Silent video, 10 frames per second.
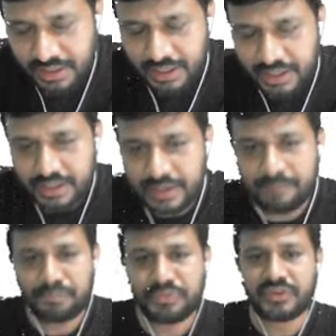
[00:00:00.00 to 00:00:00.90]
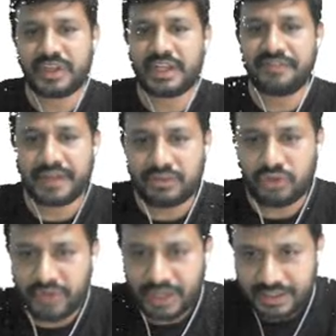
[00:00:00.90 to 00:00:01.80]
any significance,
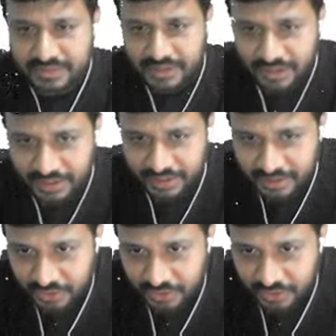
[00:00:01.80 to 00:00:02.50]
so we are discarding.